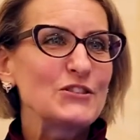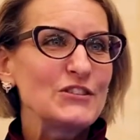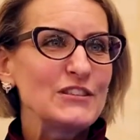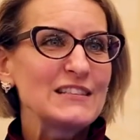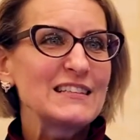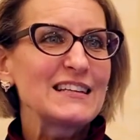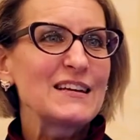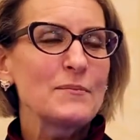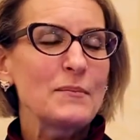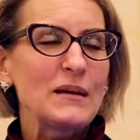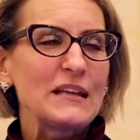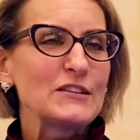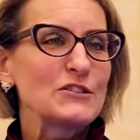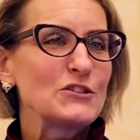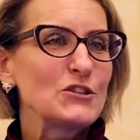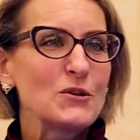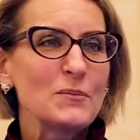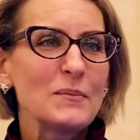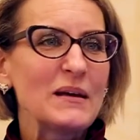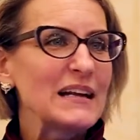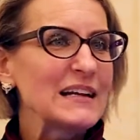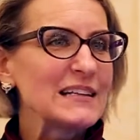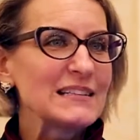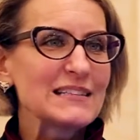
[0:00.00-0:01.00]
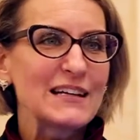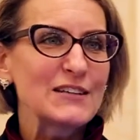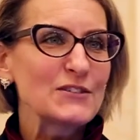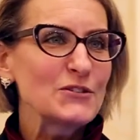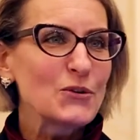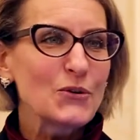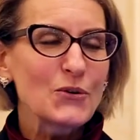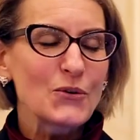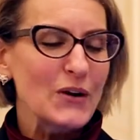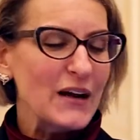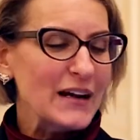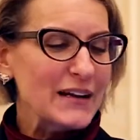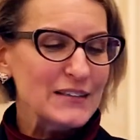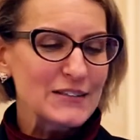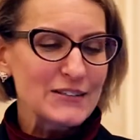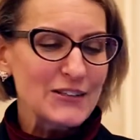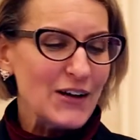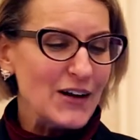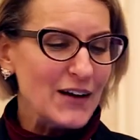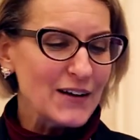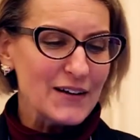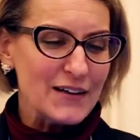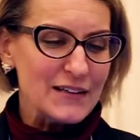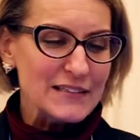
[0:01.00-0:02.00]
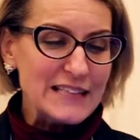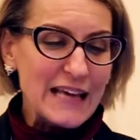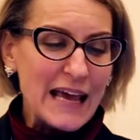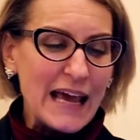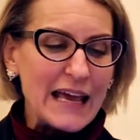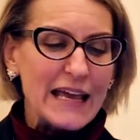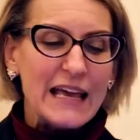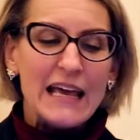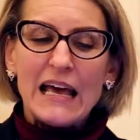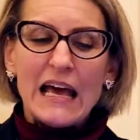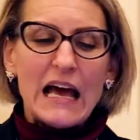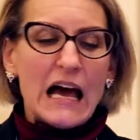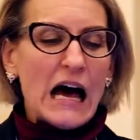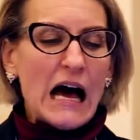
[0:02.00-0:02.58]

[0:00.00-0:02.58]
she's giving me the 2 minutes. I told her I could talk all day.